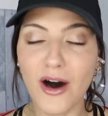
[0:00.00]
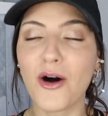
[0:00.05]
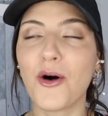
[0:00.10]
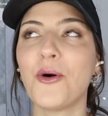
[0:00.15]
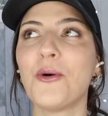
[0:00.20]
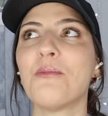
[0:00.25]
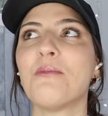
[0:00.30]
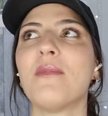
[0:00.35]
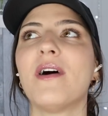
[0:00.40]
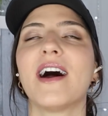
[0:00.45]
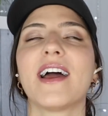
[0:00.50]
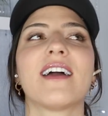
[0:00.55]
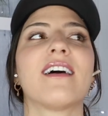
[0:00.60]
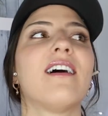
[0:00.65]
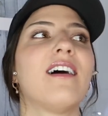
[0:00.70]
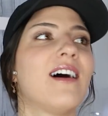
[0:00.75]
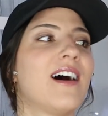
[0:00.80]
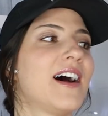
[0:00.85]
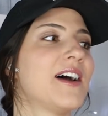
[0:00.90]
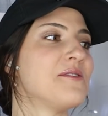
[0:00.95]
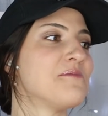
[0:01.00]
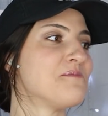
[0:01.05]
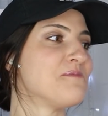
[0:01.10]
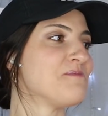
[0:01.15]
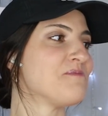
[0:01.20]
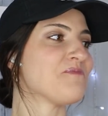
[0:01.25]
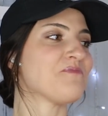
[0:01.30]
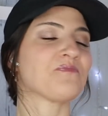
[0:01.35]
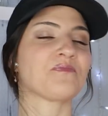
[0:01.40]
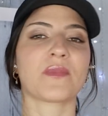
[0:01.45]
Oh, my God.
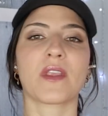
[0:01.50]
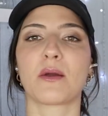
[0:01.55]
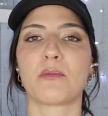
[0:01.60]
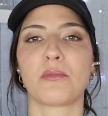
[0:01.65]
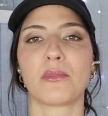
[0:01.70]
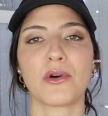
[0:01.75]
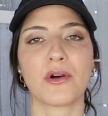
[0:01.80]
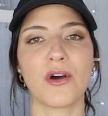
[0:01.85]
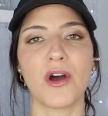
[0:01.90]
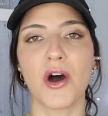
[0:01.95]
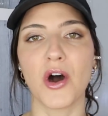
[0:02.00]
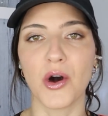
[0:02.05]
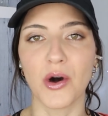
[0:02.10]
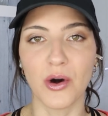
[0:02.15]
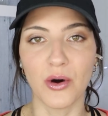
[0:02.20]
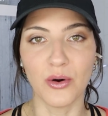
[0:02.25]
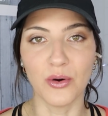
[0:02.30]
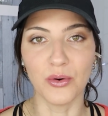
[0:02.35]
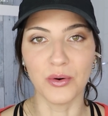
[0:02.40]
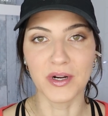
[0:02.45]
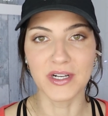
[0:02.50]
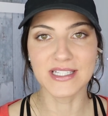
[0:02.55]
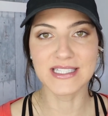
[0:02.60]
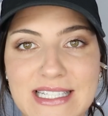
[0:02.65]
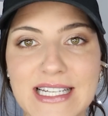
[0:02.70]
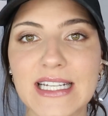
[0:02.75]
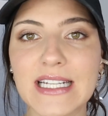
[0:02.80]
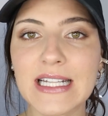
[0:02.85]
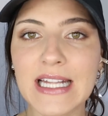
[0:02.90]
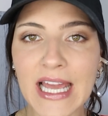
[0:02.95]
Bro,
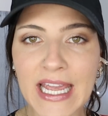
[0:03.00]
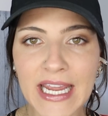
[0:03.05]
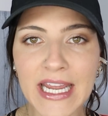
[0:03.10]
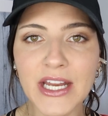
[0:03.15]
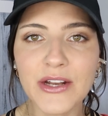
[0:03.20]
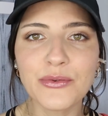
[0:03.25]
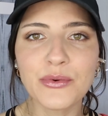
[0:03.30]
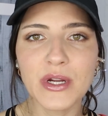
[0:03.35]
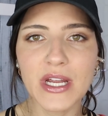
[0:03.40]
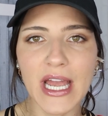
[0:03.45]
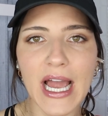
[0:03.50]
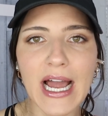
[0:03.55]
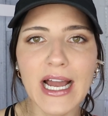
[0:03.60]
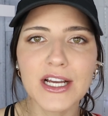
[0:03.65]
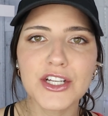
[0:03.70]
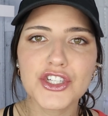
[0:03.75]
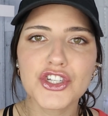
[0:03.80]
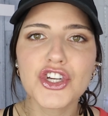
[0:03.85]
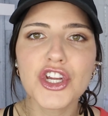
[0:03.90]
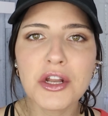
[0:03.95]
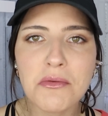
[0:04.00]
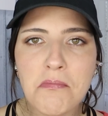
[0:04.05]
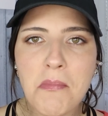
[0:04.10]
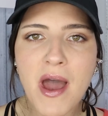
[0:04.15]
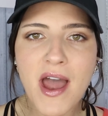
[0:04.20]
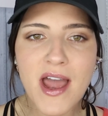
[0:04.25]
delayed reaction